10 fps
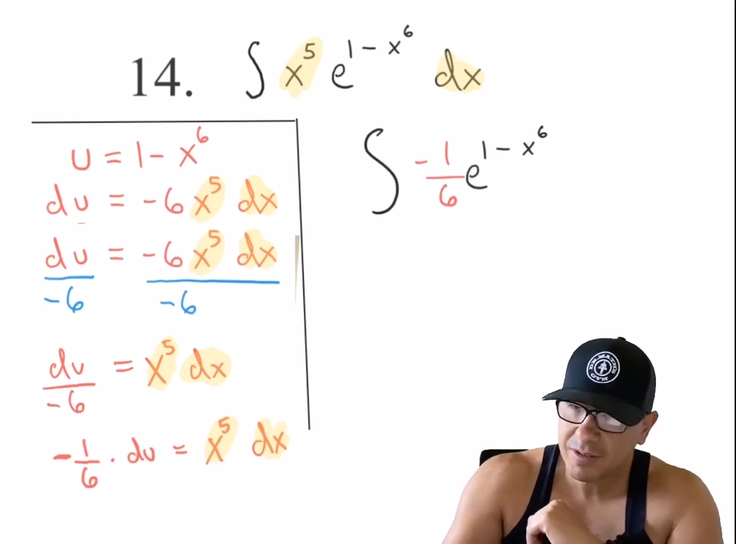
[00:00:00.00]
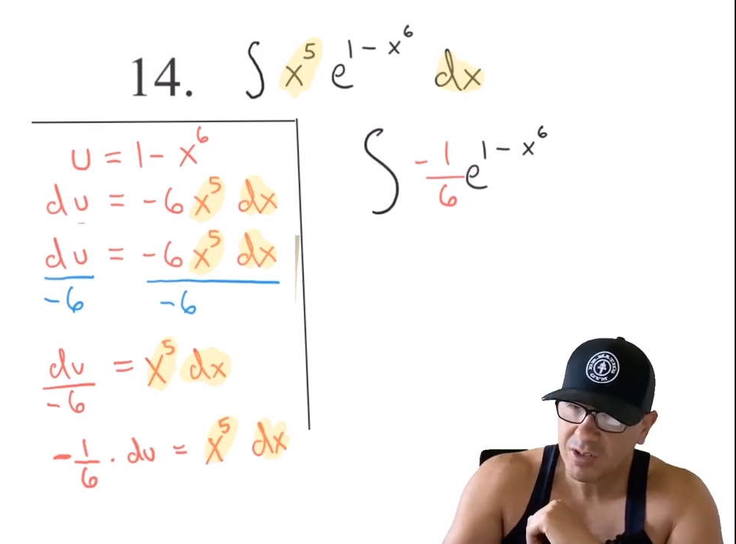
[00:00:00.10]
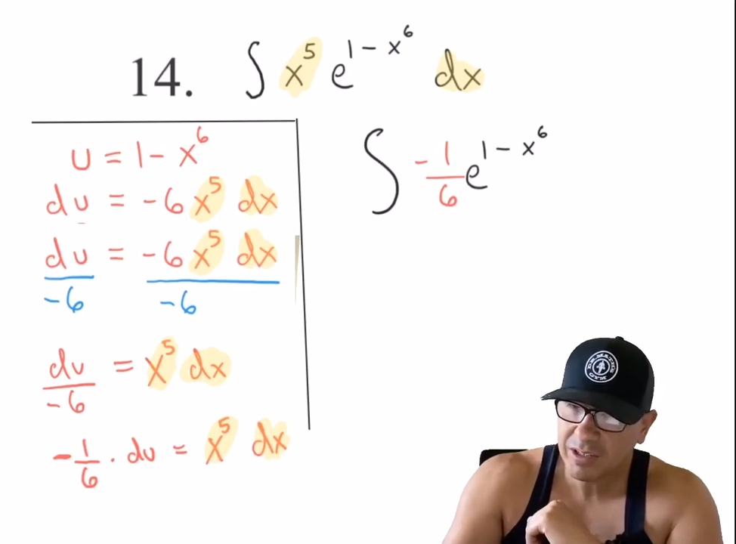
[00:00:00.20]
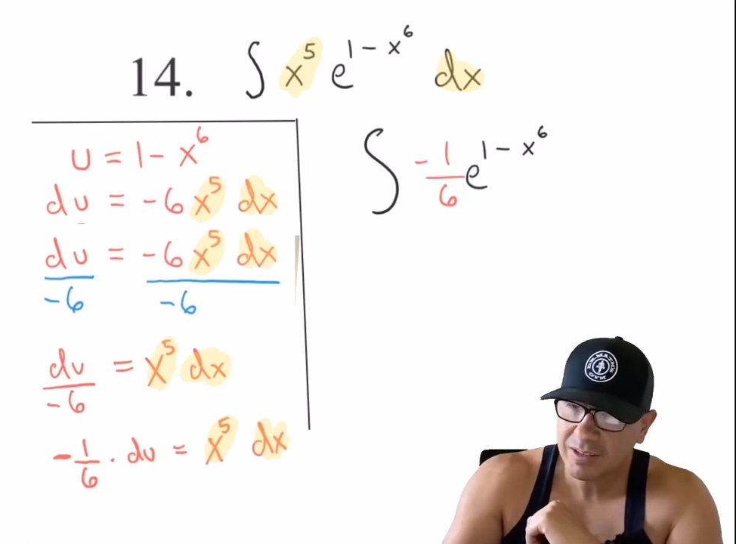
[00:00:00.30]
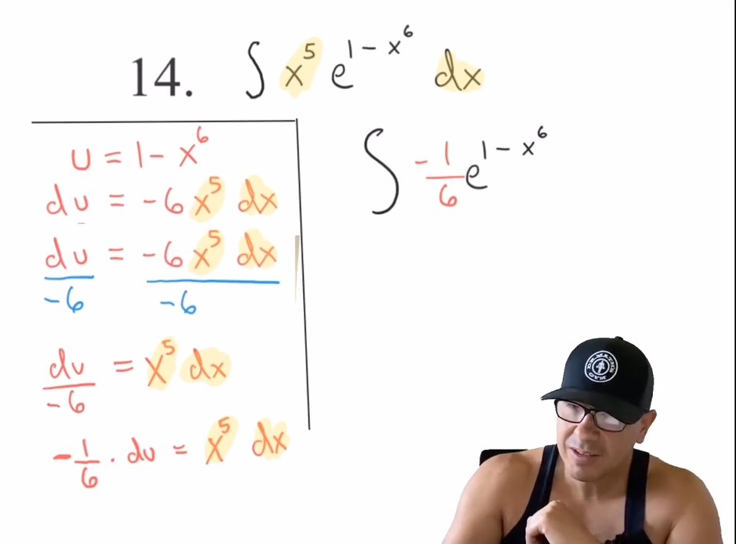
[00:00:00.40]

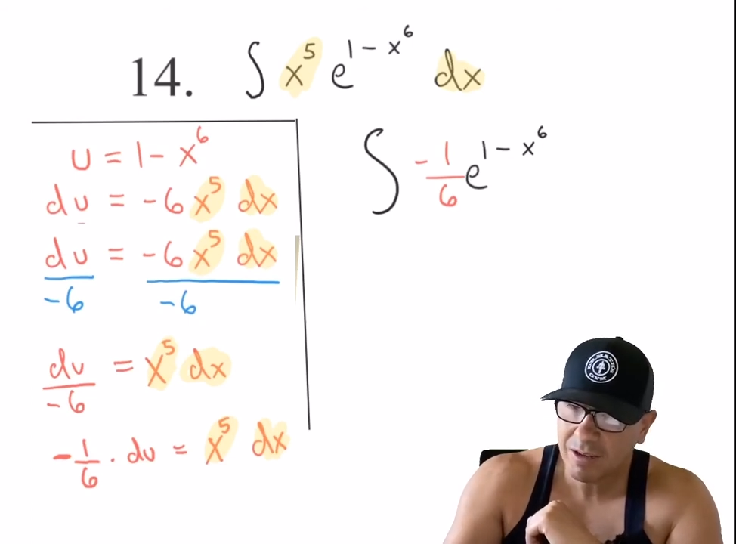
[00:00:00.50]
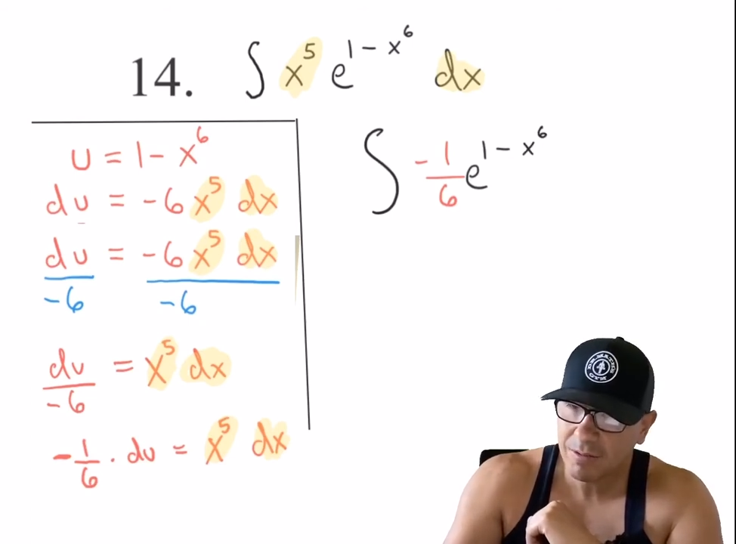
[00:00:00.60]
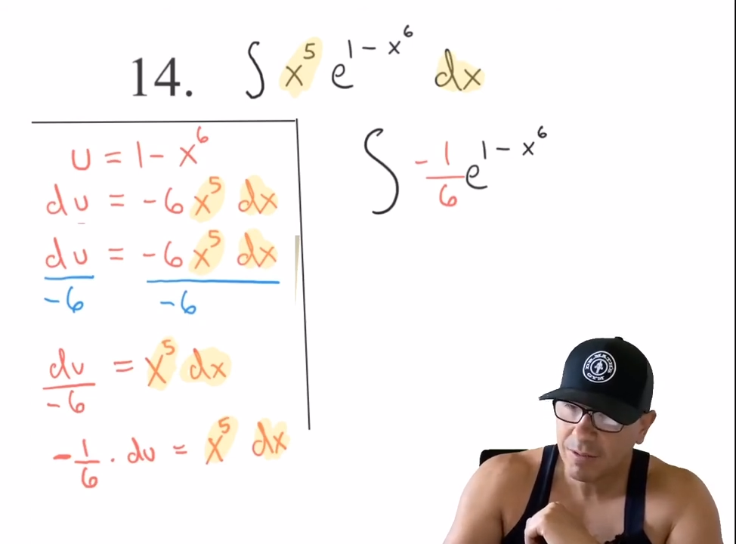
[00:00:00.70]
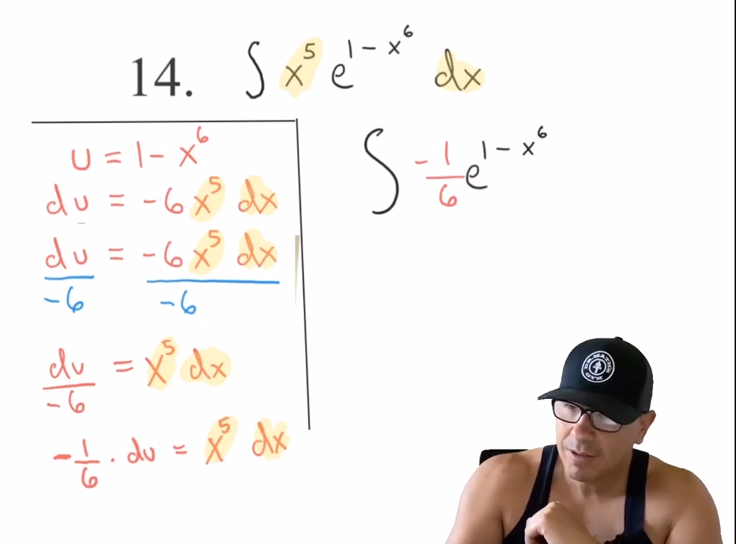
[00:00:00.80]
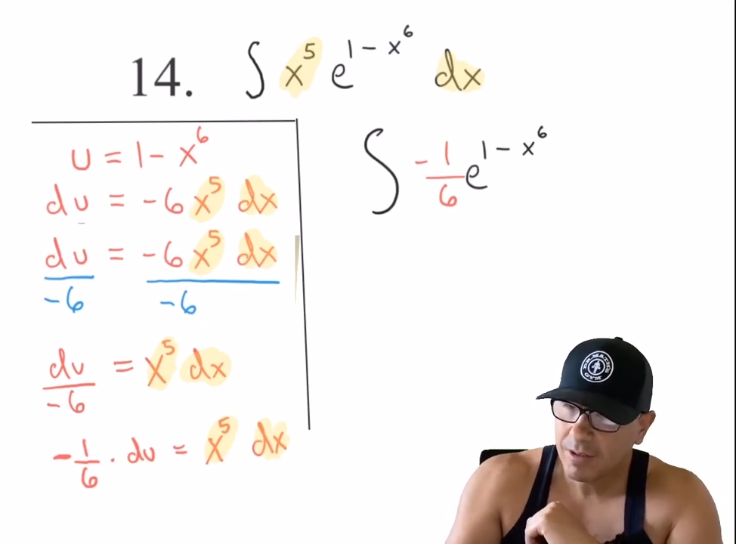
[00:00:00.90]
check this
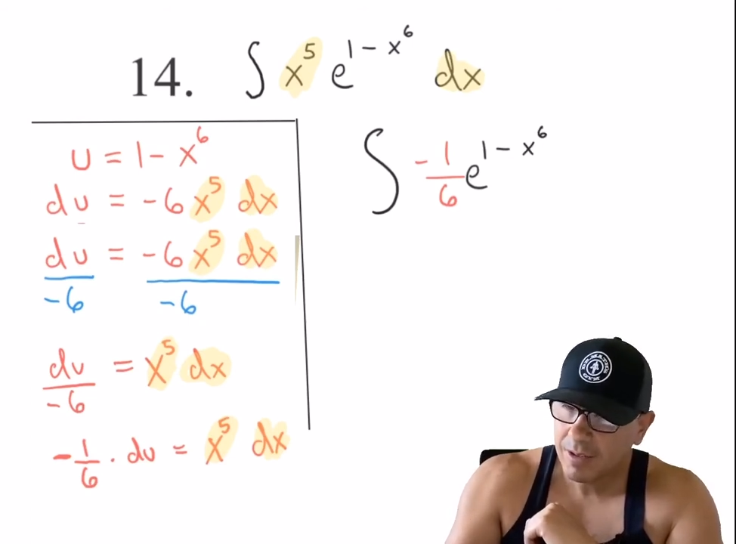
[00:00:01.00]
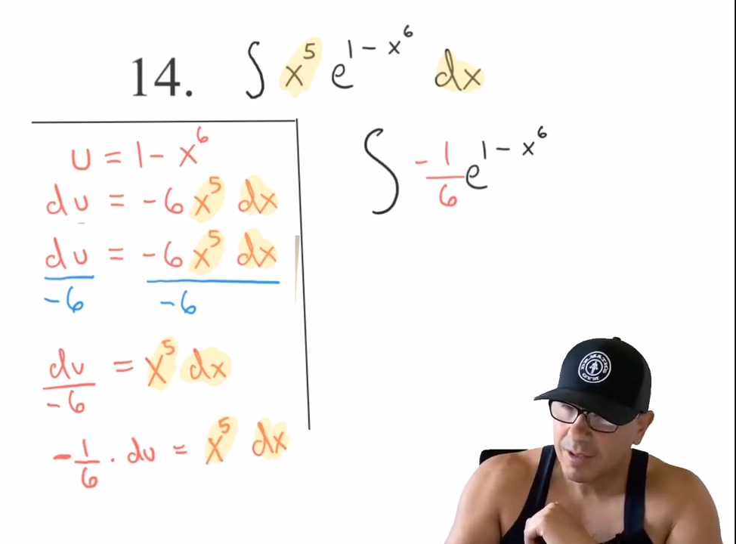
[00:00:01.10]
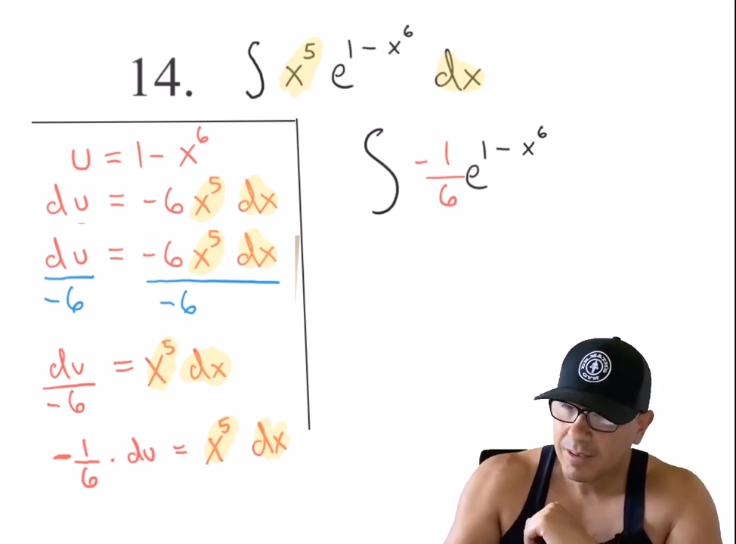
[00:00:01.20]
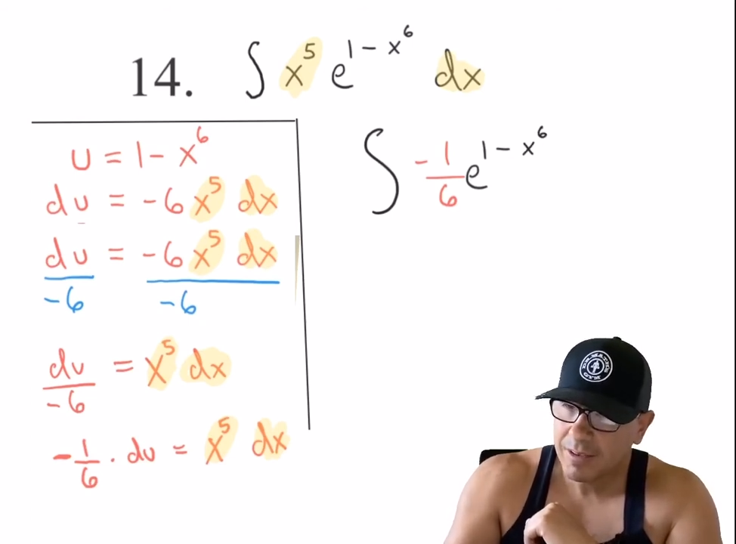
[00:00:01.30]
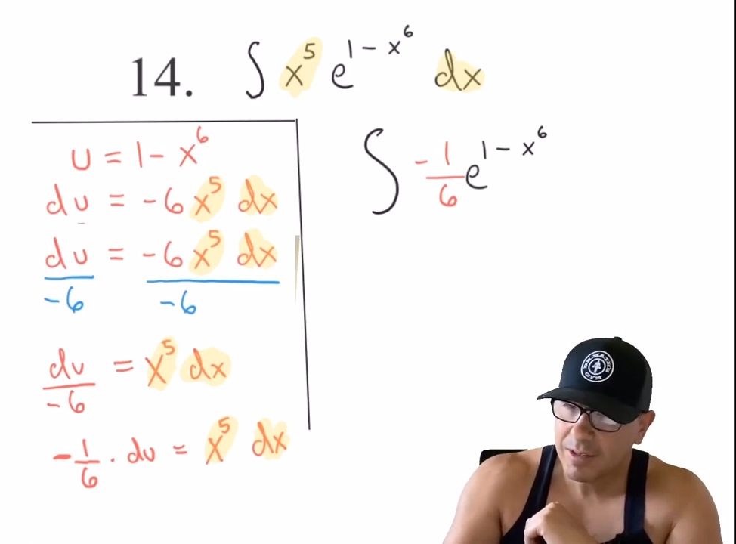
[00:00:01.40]
out. This